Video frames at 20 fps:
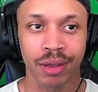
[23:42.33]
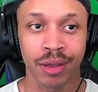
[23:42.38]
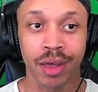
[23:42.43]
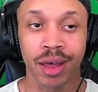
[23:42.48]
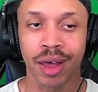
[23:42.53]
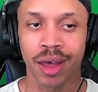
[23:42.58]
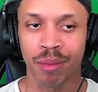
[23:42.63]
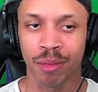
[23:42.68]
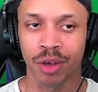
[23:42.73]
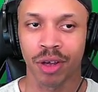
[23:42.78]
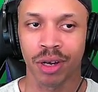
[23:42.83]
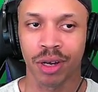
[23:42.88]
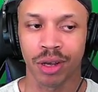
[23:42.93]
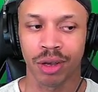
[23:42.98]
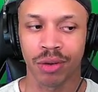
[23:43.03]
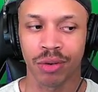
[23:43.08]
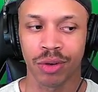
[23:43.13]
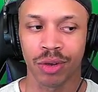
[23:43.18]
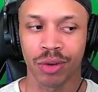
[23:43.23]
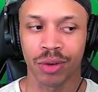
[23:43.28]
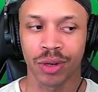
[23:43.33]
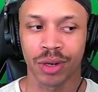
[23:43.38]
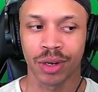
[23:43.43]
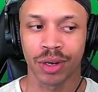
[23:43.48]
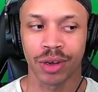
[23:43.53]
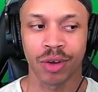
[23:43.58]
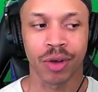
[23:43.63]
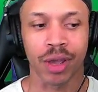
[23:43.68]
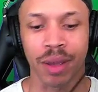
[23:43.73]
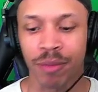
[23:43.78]
I'm gonna go do it.
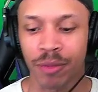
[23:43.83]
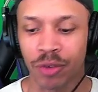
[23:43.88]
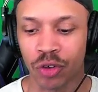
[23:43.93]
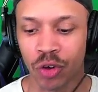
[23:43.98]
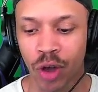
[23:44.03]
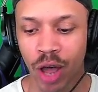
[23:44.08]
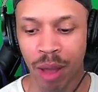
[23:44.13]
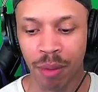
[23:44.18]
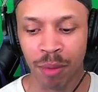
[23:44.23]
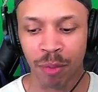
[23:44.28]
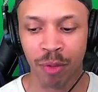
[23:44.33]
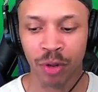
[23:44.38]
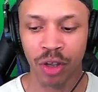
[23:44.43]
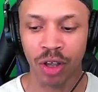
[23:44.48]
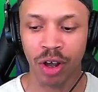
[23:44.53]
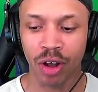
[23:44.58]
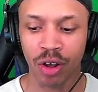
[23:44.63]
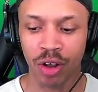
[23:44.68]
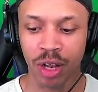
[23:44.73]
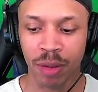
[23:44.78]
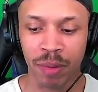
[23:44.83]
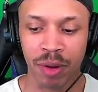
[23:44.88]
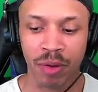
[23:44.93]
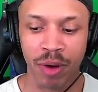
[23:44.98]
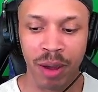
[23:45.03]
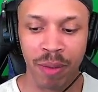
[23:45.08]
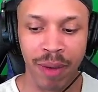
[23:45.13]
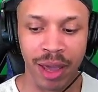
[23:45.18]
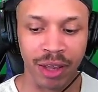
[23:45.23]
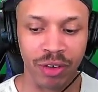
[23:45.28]
Okay, so I'm gonna put y'all on the Be
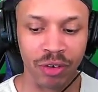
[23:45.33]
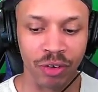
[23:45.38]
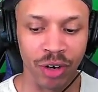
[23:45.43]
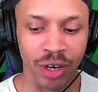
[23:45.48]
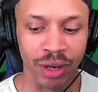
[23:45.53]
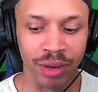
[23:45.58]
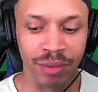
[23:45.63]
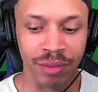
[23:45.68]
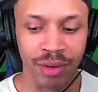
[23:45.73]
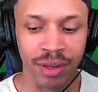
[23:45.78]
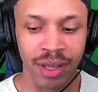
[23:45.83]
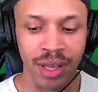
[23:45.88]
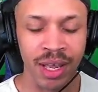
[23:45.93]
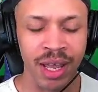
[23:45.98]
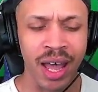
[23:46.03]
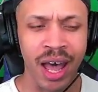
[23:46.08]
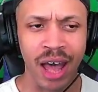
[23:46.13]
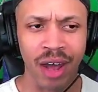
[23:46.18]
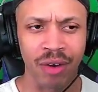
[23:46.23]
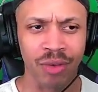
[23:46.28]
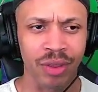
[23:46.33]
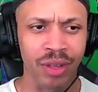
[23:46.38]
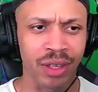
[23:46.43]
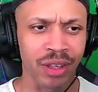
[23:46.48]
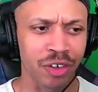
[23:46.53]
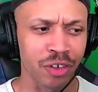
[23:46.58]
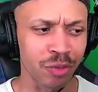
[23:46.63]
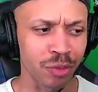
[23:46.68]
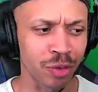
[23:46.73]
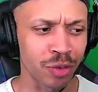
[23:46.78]
Right Back screen. I don't think
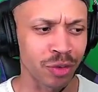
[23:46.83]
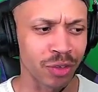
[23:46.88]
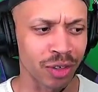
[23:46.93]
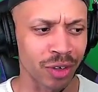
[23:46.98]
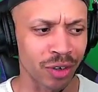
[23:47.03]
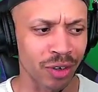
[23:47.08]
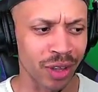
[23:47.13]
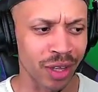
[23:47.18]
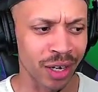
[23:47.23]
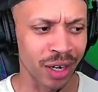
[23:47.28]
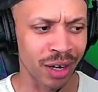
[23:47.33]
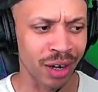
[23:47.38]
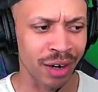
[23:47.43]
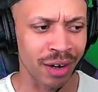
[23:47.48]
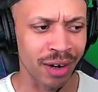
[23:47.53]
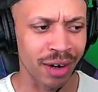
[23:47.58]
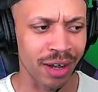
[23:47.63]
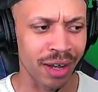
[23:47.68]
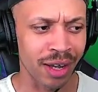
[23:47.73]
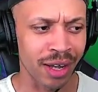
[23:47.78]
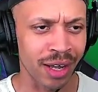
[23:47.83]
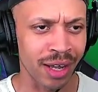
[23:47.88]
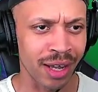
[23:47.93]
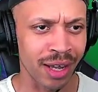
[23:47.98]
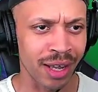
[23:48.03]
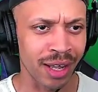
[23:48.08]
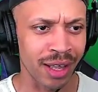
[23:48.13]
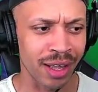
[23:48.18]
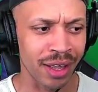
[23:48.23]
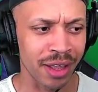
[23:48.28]
there's music on there.
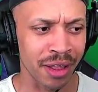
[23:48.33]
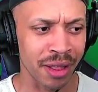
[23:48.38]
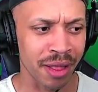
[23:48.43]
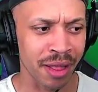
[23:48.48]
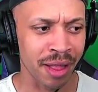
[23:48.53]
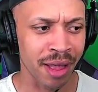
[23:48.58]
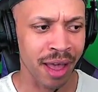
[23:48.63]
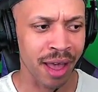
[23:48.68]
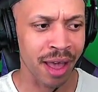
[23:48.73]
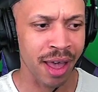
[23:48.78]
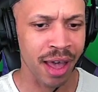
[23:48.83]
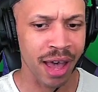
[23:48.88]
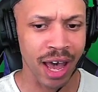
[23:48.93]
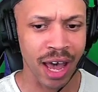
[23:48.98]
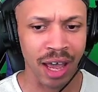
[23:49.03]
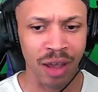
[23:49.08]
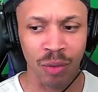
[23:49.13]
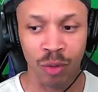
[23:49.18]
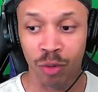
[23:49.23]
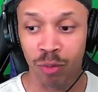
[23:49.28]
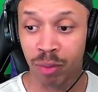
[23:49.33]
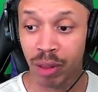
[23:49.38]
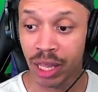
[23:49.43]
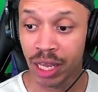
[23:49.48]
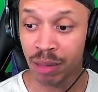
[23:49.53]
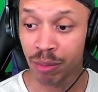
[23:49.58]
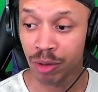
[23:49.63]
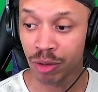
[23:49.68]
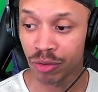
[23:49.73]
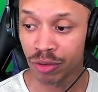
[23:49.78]
I will play
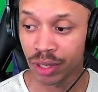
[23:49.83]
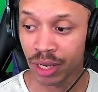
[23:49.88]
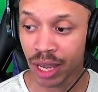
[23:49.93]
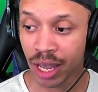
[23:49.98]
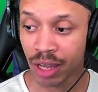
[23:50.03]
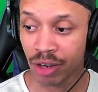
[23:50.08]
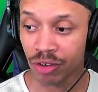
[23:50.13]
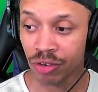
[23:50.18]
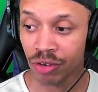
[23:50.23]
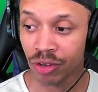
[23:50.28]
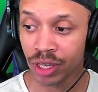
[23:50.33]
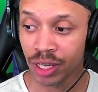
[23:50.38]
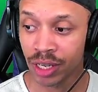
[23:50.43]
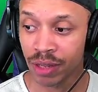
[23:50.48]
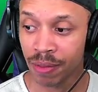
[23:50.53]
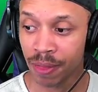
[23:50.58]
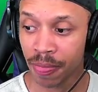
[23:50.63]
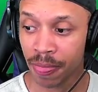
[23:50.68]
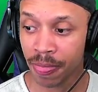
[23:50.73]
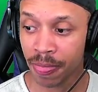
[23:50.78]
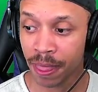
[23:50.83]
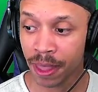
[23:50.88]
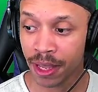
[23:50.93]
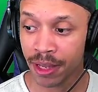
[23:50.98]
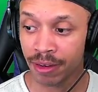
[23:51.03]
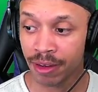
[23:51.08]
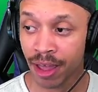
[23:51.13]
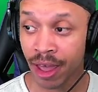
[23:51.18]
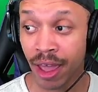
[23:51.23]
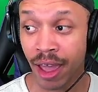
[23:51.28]
music actually, because
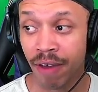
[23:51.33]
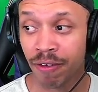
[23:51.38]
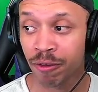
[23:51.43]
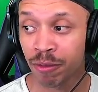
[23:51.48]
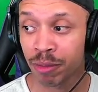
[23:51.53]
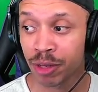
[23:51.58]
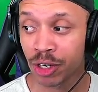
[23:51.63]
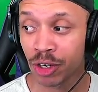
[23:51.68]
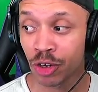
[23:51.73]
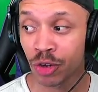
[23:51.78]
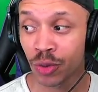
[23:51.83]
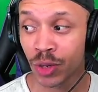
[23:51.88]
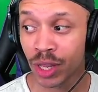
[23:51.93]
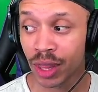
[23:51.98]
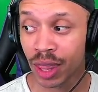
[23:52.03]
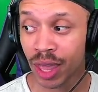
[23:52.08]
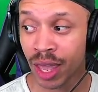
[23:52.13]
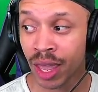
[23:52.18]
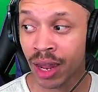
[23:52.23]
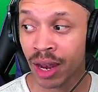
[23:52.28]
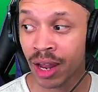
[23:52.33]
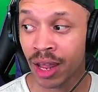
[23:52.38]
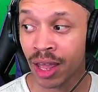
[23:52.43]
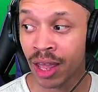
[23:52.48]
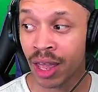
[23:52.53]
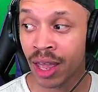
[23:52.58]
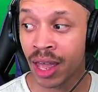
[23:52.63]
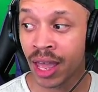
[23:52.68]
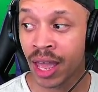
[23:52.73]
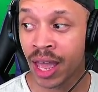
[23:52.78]
I haven't been doing that.
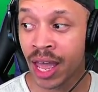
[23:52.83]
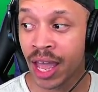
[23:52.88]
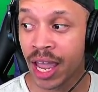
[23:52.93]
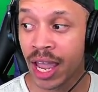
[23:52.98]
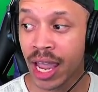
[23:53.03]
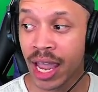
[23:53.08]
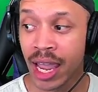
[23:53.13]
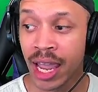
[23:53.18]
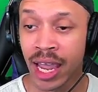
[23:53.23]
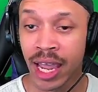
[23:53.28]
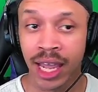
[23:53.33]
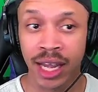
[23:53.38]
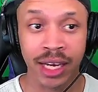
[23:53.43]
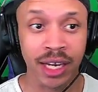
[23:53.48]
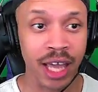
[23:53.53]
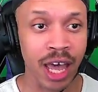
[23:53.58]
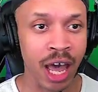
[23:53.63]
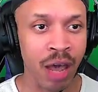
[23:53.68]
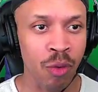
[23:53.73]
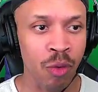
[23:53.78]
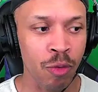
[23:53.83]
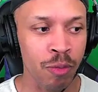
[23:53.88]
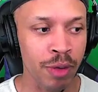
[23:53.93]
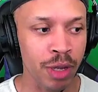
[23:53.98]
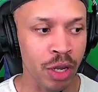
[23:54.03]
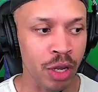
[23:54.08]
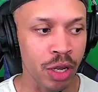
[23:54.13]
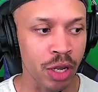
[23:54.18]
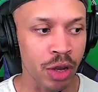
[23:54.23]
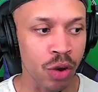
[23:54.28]
And I will
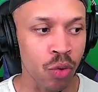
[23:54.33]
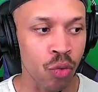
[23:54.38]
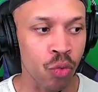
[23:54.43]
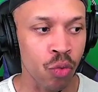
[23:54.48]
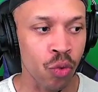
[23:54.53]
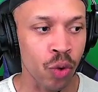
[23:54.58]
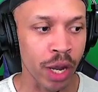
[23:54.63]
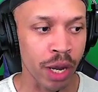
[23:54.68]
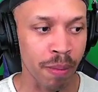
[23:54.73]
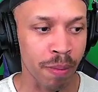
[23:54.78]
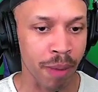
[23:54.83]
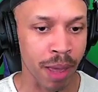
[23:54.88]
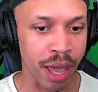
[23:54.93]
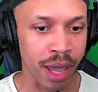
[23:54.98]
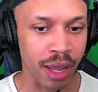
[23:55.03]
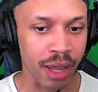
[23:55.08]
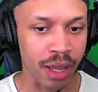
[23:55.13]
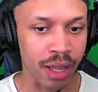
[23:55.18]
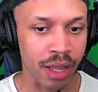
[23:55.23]
be right back.